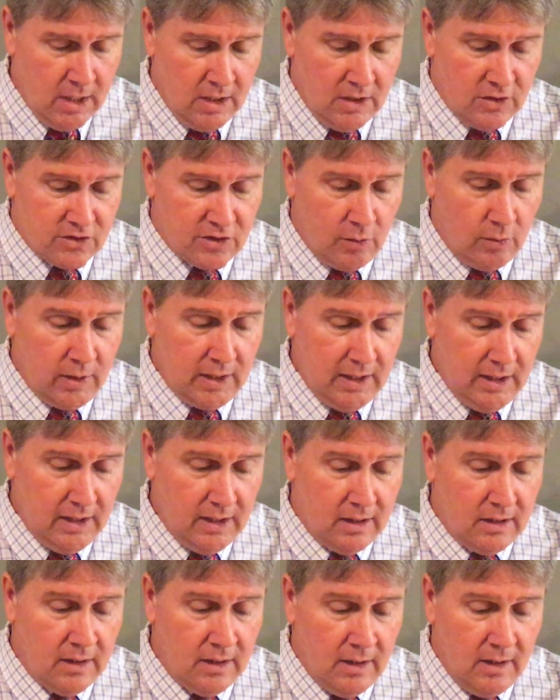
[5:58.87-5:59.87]
So
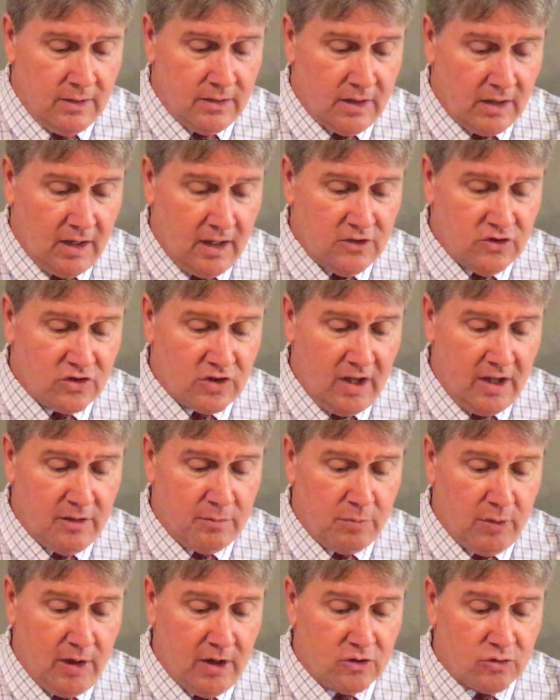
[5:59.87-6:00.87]
again, the legislative
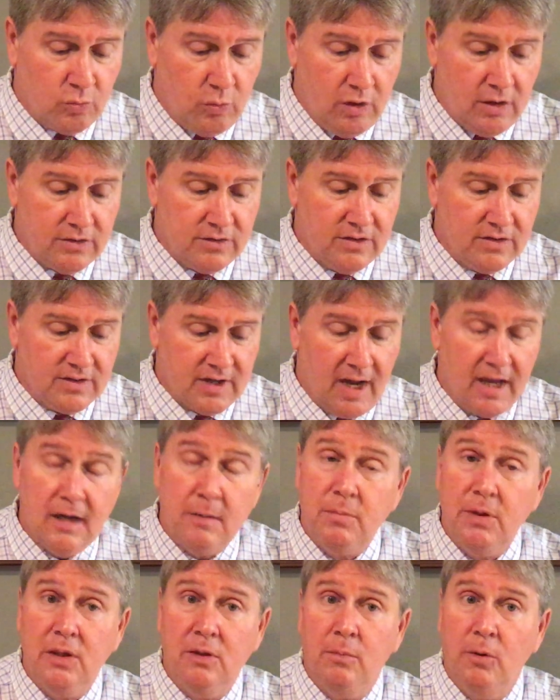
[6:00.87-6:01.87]
branch was designed to
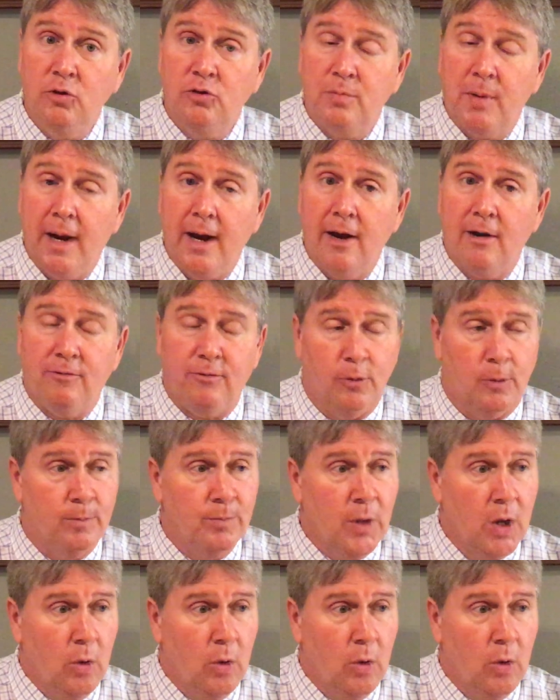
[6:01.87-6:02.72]
be the most powerful.